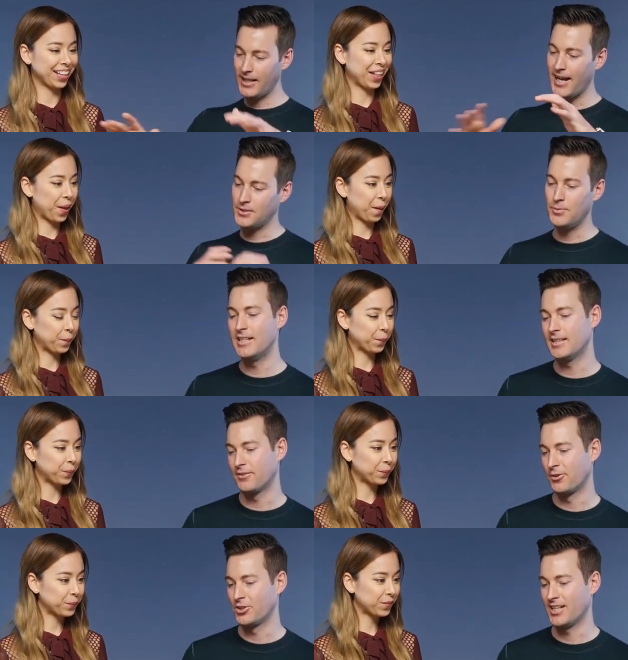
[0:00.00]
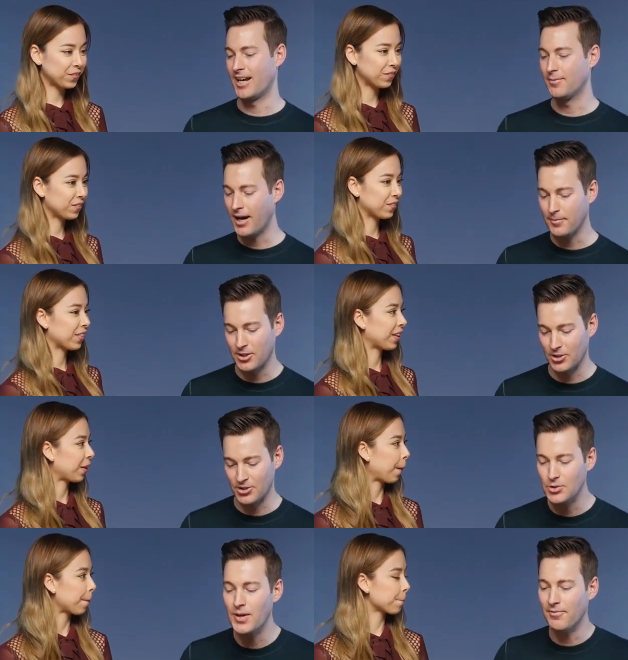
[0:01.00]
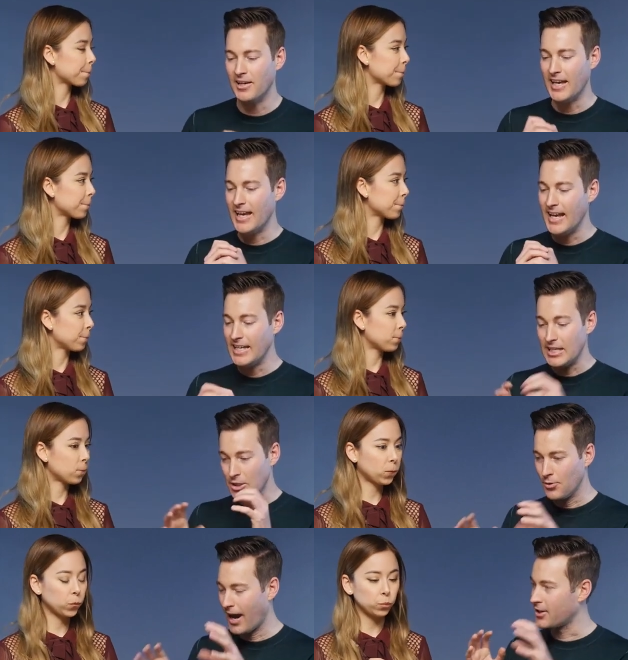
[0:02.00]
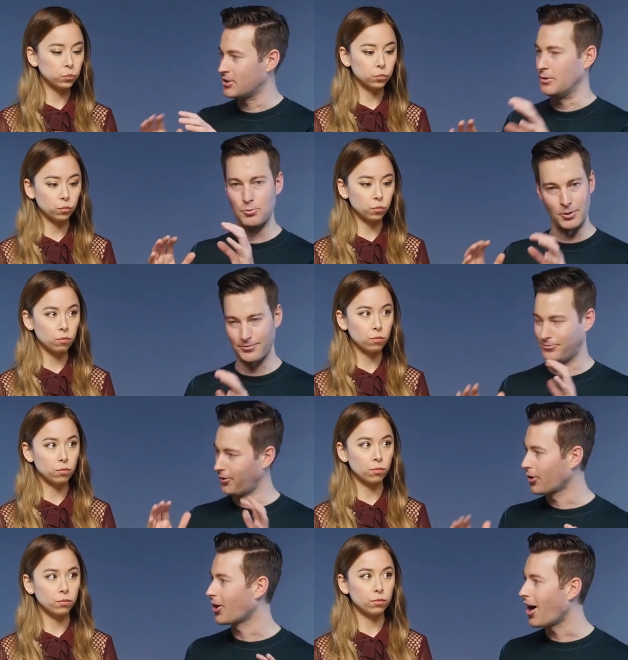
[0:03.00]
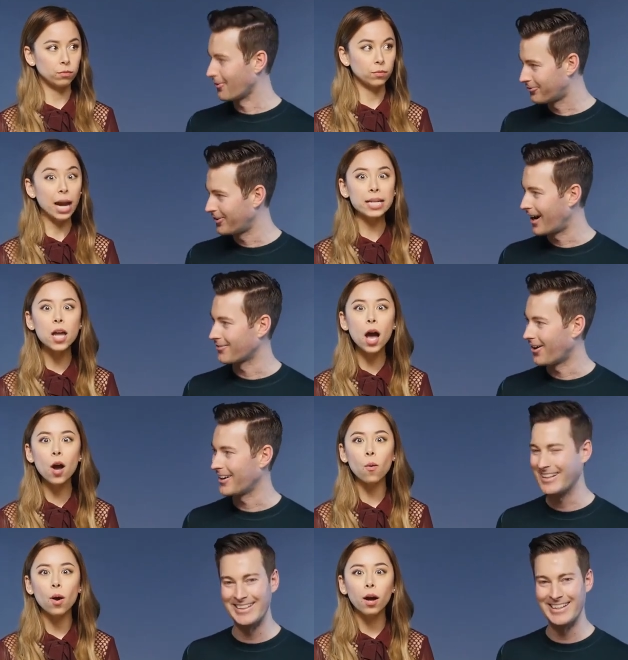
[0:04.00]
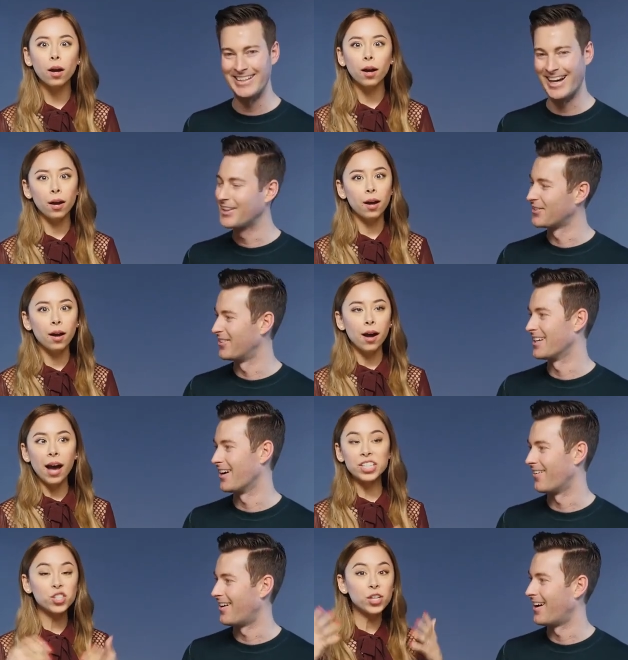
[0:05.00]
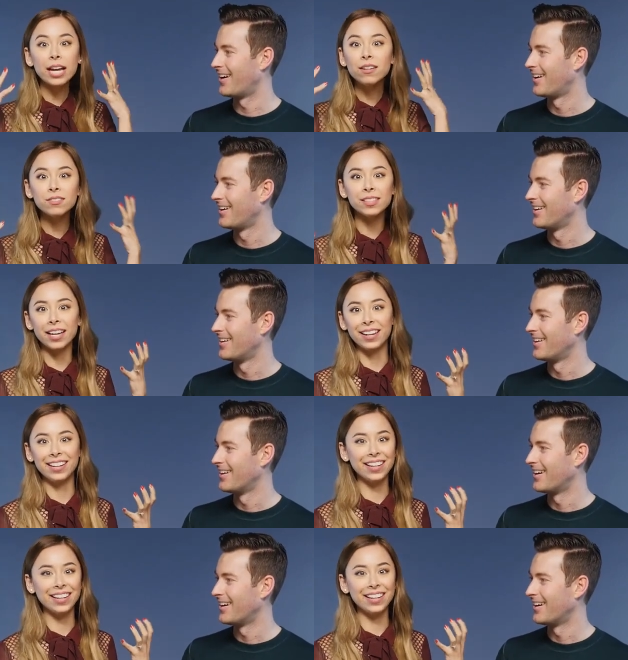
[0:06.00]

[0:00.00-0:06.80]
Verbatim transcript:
Speaker 1: as we did the first time, I'm curious, do you have any, you actually weren't far off, I ironically, know. in that other video. I
Speaker 2: channeled it.